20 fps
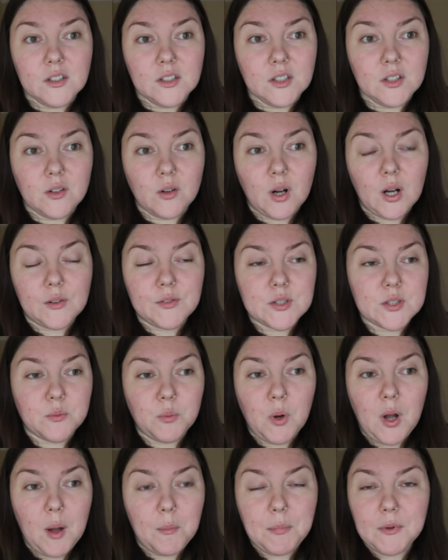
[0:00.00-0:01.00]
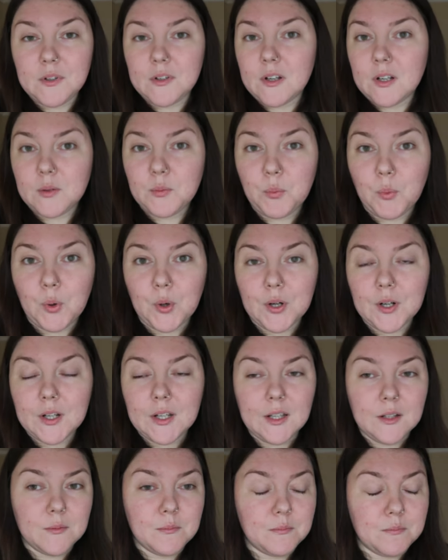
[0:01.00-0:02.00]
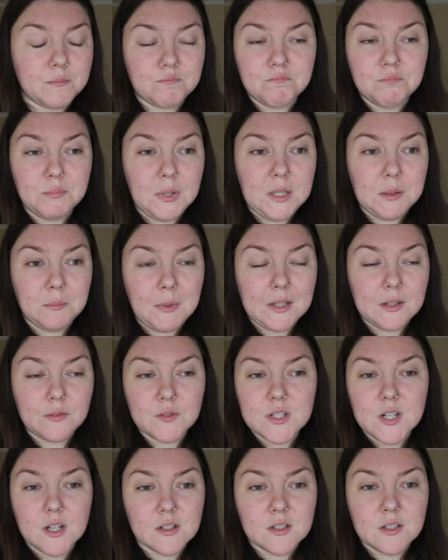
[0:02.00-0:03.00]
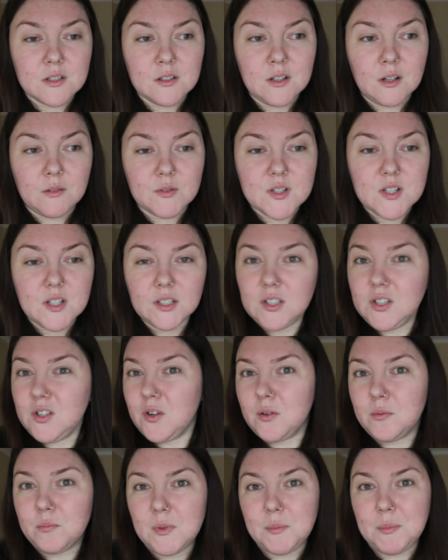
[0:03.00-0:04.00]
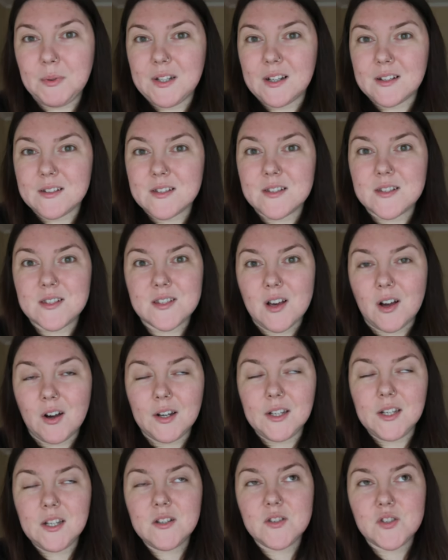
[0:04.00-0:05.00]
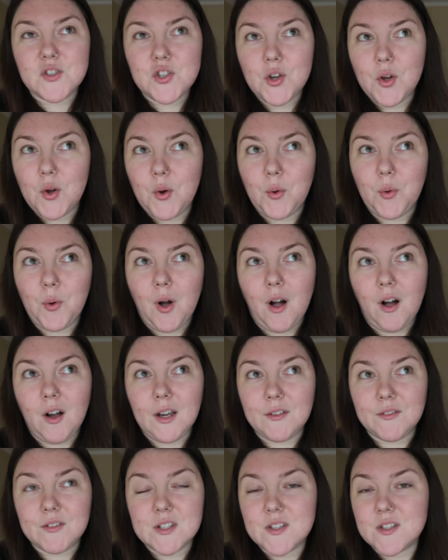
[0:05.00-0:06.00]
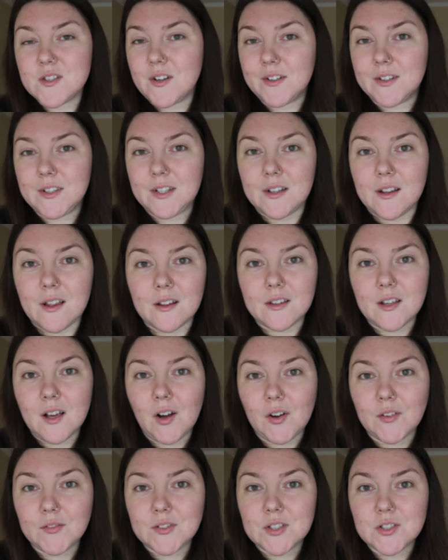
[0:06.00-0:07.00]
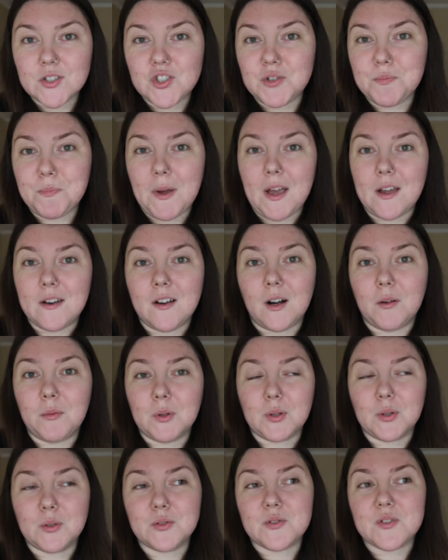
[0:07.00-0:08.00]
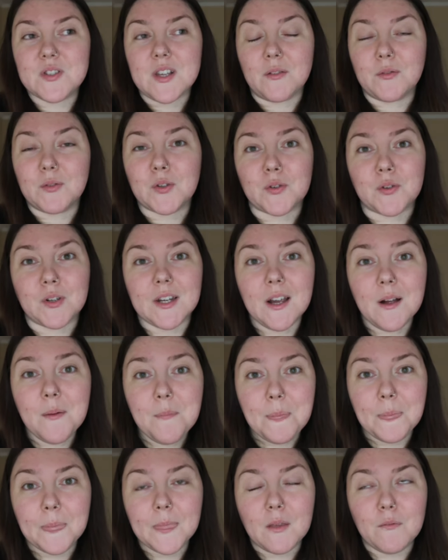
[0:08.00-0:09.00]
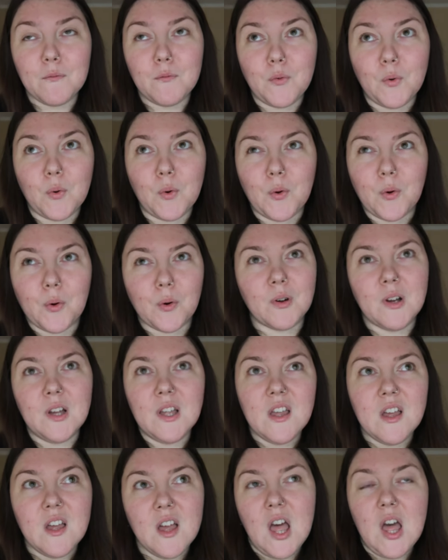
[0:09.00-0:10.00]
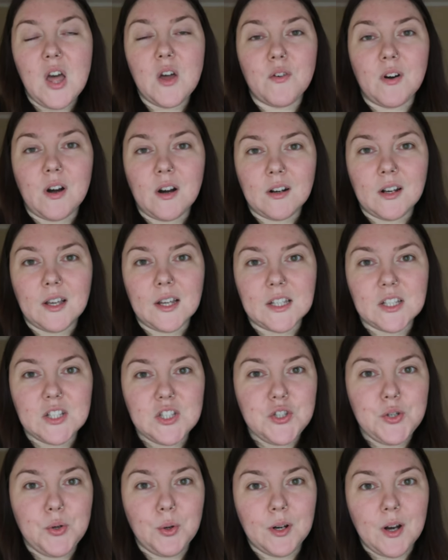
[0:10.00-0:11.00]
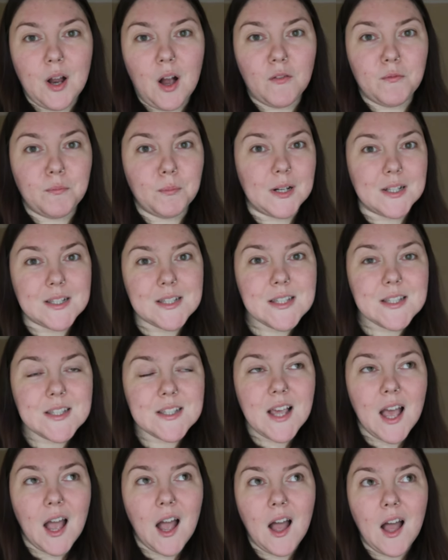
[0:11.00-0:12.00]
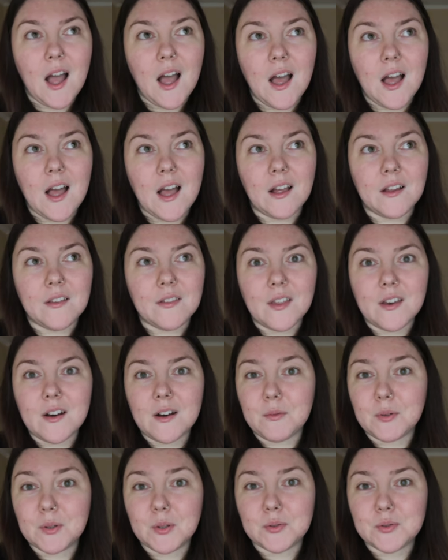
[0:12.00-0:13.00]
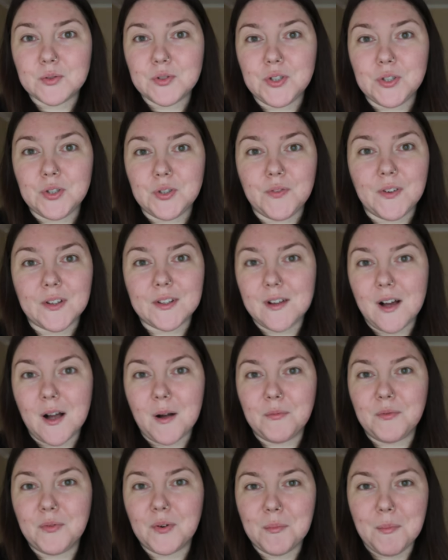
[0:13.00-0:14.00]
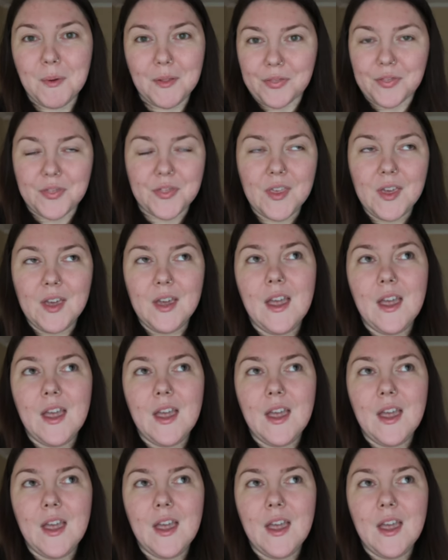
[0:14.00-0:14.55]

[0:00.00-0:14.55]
you know, after what happened at work and being made redundant, I was like, you know, maybe that's a sign. So I have decided that after Japan, I will go to South Korea for around like 2.5 months. And then I will go to Vietnam for a month.